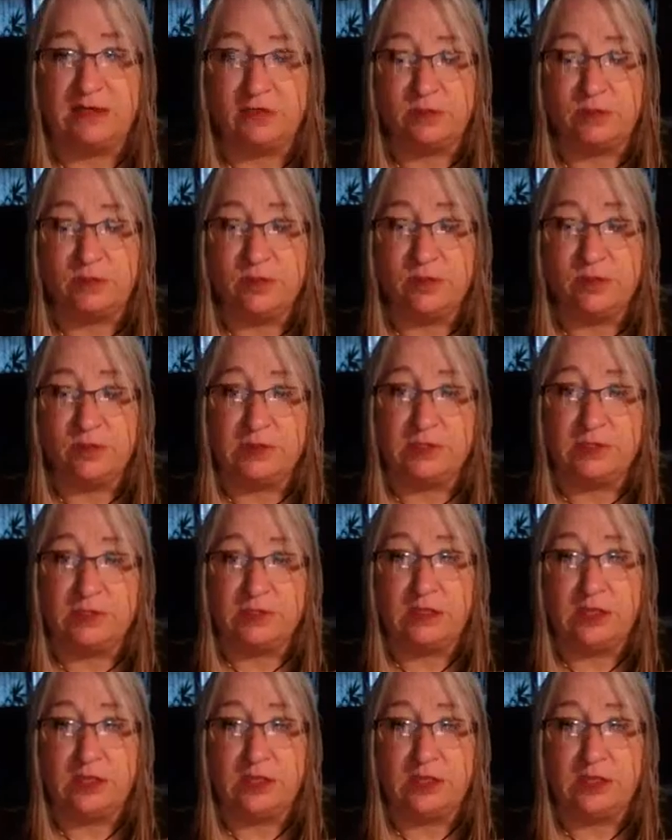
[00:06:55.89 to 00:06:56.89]
So when you put
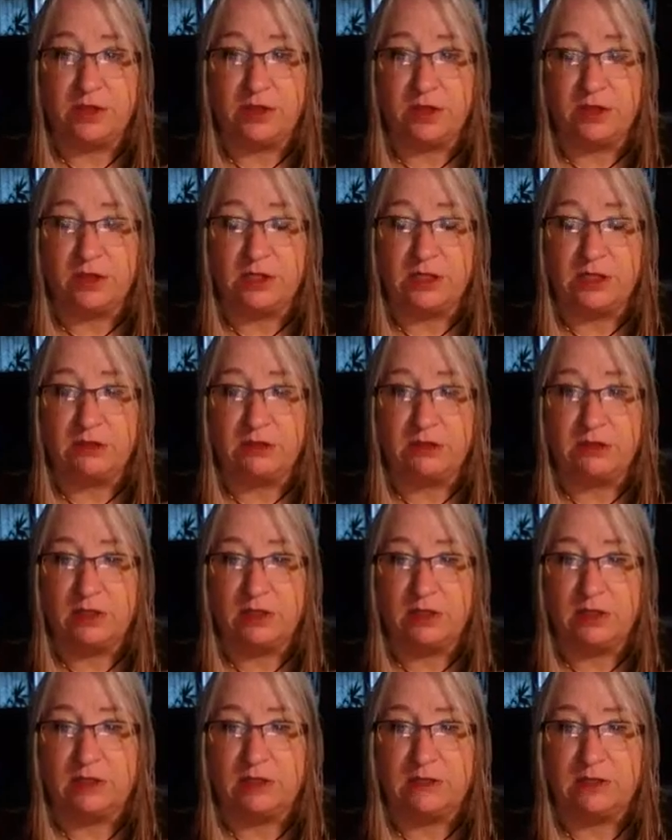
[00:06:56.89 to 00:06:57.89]
that cloth on there,
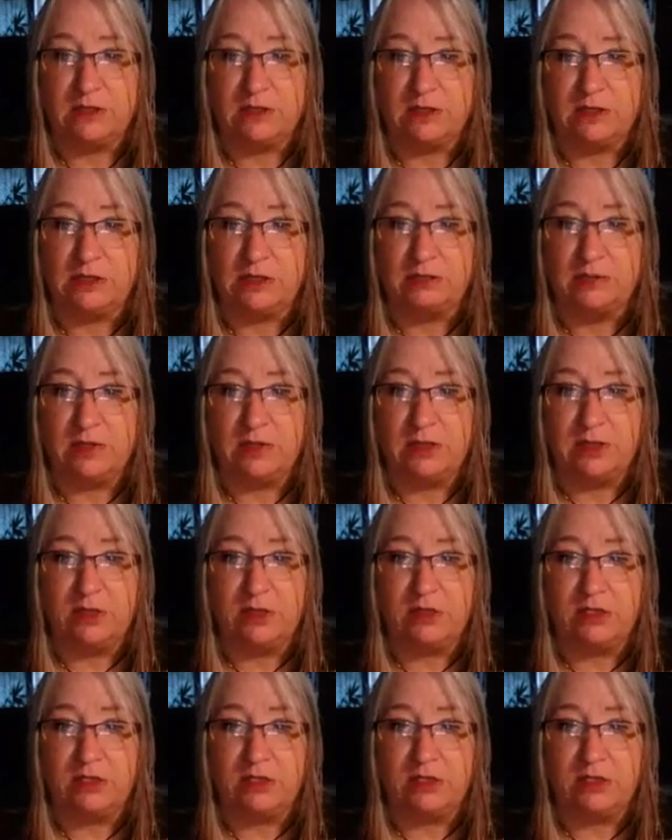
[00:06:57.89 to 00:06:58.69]
then